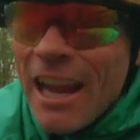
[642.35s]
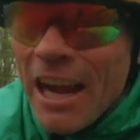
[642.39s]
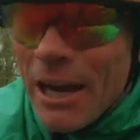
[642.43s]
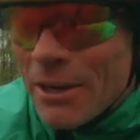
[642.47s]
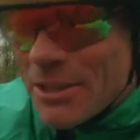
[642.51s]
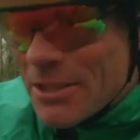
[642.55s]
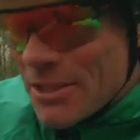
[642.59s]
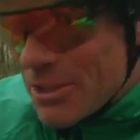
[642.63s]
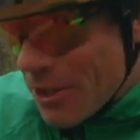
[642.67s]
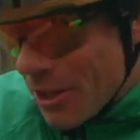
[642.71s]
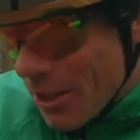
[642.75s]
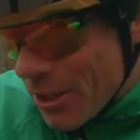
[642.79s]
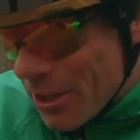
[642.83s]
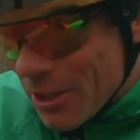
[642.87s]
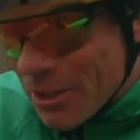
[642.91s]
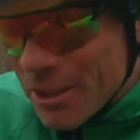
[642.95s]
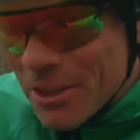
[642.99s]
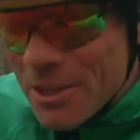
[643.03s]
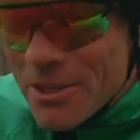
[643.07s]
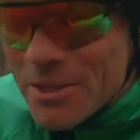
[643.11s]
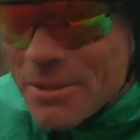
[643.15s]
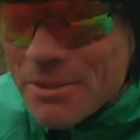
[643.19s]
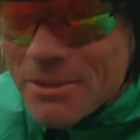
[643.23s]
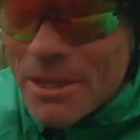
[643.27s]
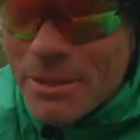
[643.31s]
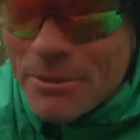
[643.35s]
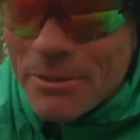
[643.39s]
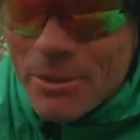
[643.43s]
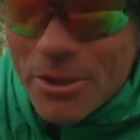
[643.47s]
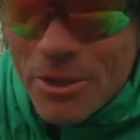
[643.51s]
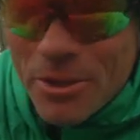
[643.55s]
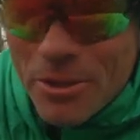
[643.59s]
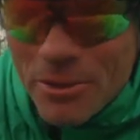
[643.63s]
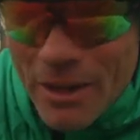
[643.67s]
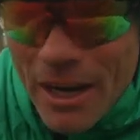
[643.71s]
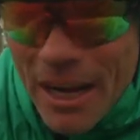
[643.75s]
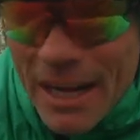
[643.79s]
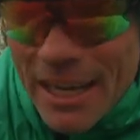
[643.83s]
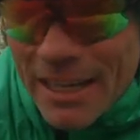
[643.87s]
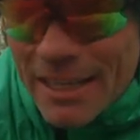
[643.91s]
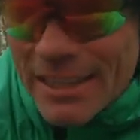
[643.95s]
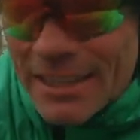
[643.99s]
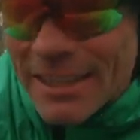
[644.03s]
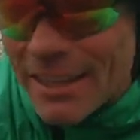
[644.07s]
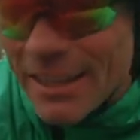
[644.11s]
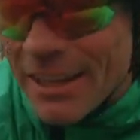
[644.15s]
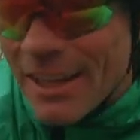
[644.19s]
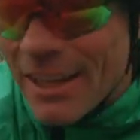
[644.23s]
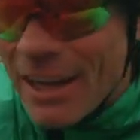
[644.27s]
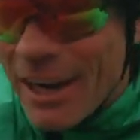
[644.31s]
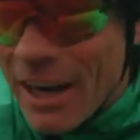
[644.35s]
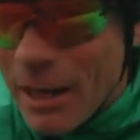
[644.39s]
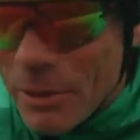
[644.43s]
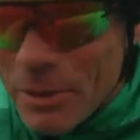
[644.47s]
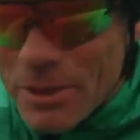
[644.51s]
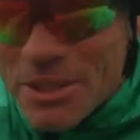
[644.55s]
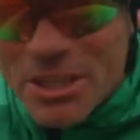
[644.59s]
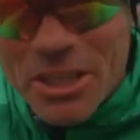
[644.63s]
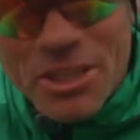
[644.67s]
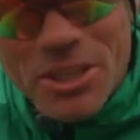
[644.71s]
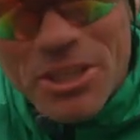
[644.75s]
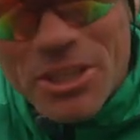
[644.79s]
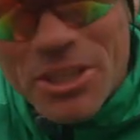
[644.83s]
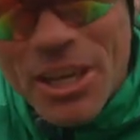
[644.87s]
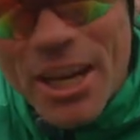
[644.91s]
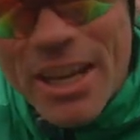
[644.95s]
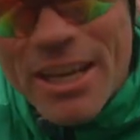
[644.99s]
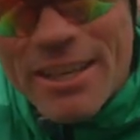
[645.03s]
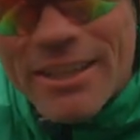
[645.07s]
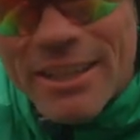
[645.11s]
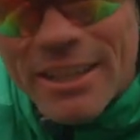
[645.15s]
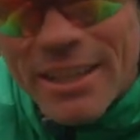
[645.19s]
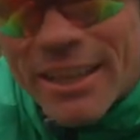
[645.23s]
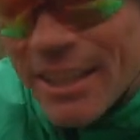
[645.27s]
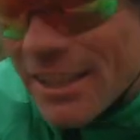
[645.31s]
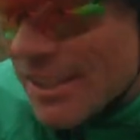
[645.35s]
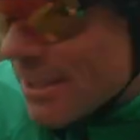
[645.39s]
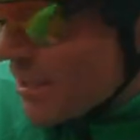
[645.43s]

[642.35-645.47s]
I started to lose, I was able to correct, and I wasn't just chasing it